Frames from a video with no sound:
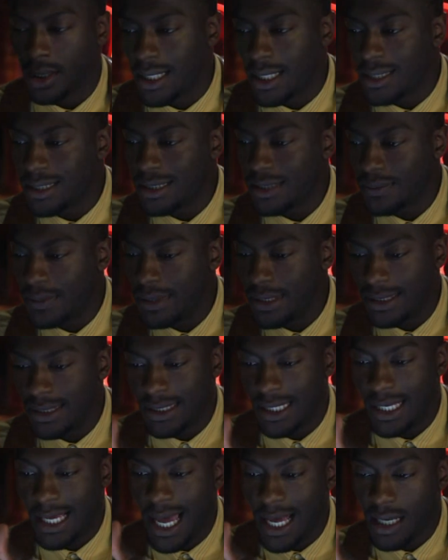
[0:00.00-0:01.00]
Now, this means
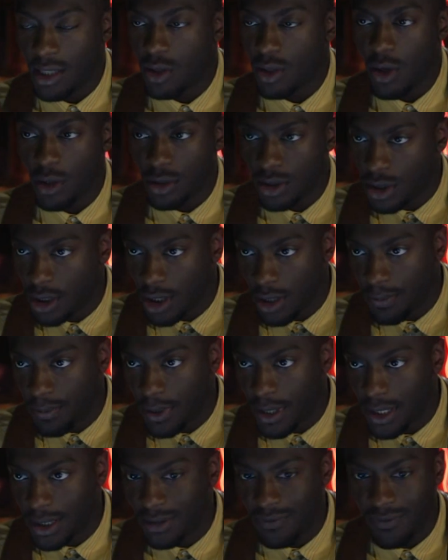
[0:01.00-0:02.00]
that I can alter your
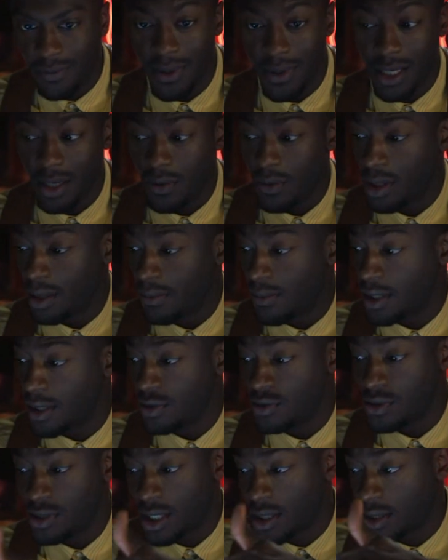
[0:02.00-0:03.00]
pitch from anywhere to make
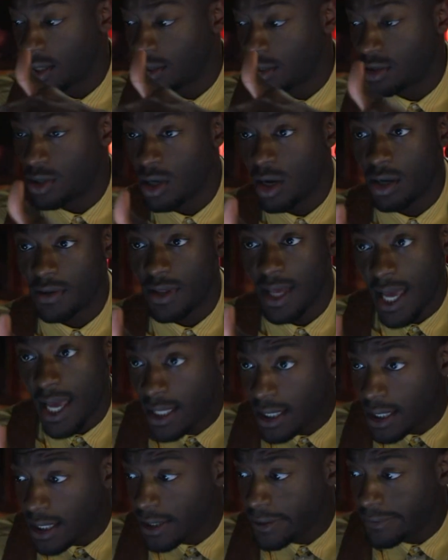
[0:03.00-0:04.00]
you sound like Darth Eliot.